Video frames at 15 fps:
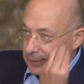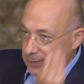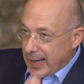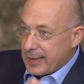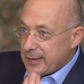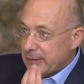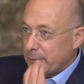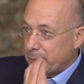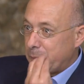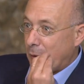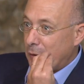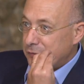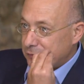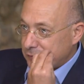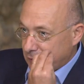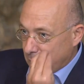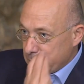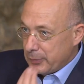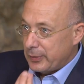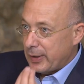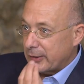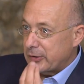Then both
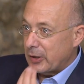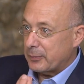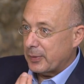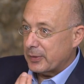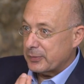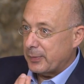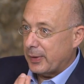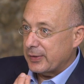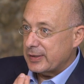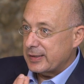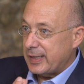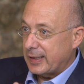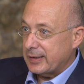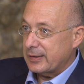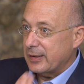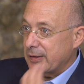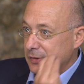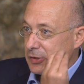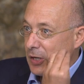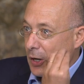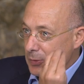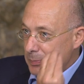Camus and Thomas Mann said,
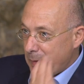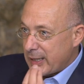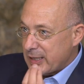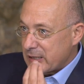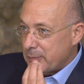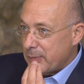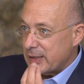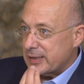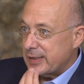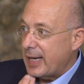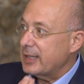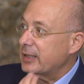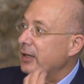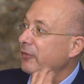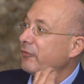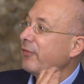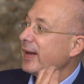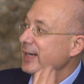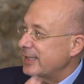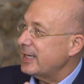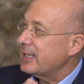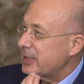don't make the mistake,
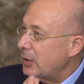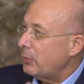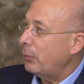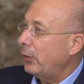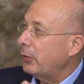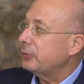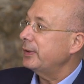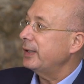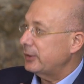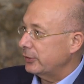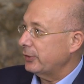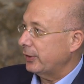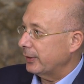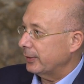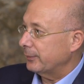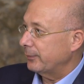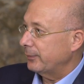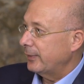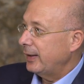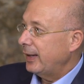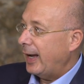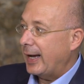fascism will return.
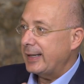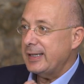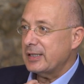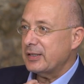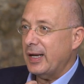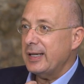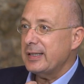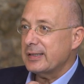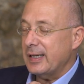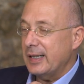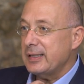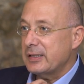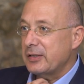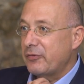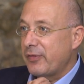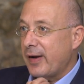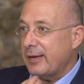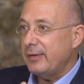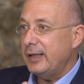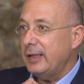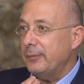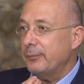And it's a
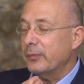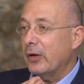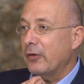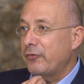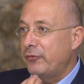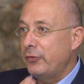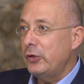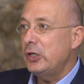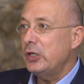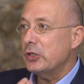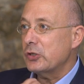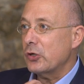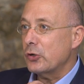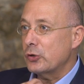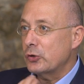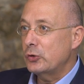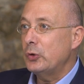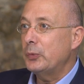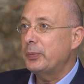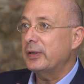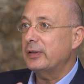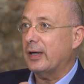very foolish,
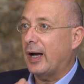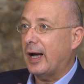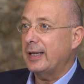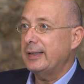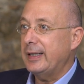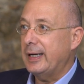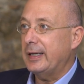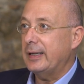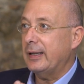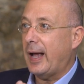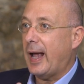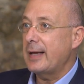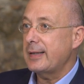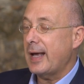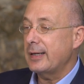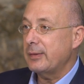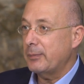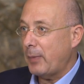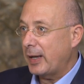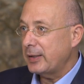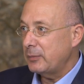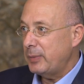stupid idea
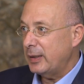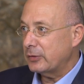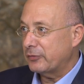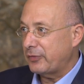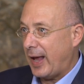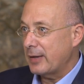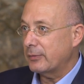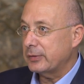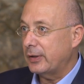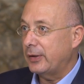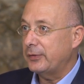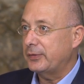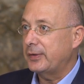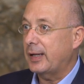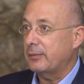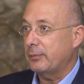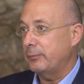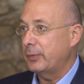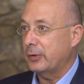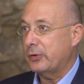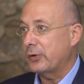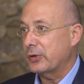and a bit of arrogance
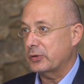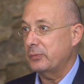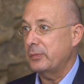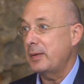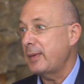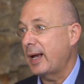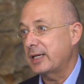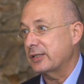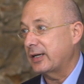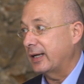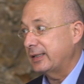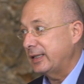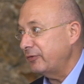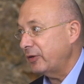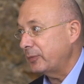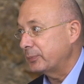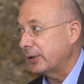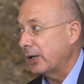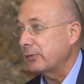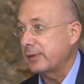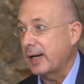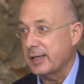that because we make scientific
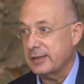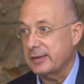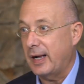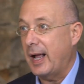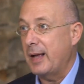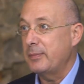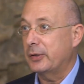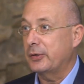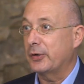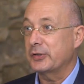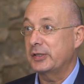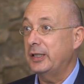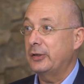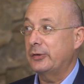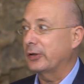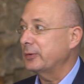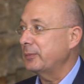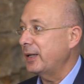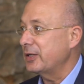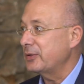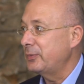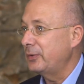progress and because the
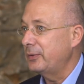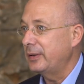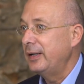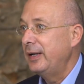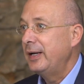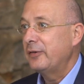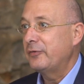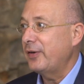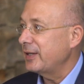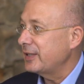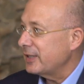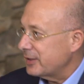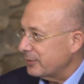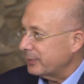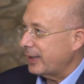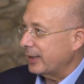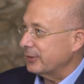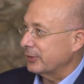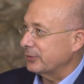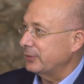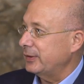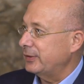economy is booming, fascism
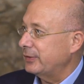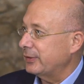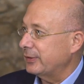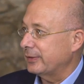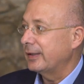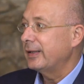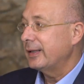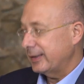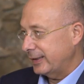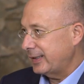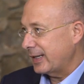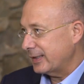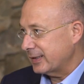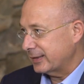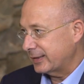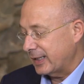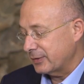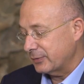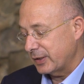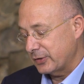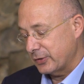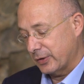cannot return. Yes, it
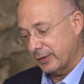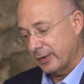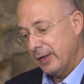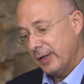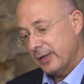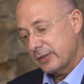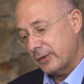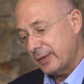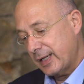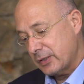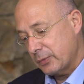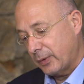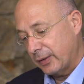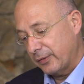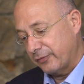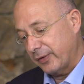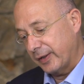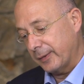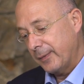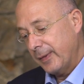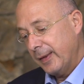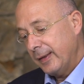can return. So that's one
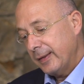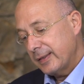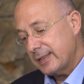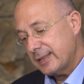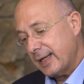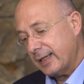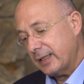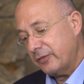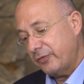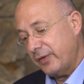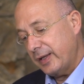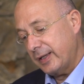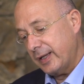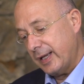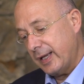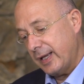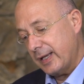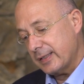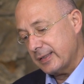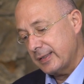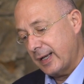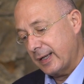thing. The second thing
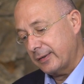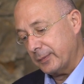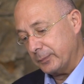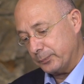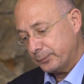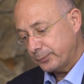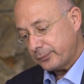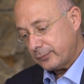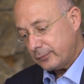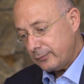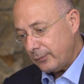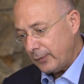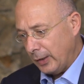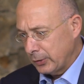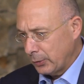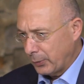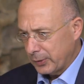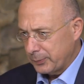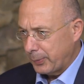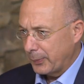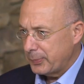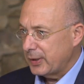is that the
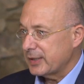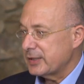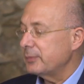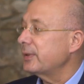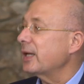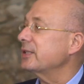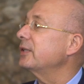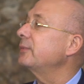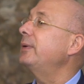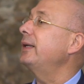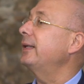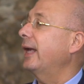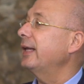word populism doesn't mean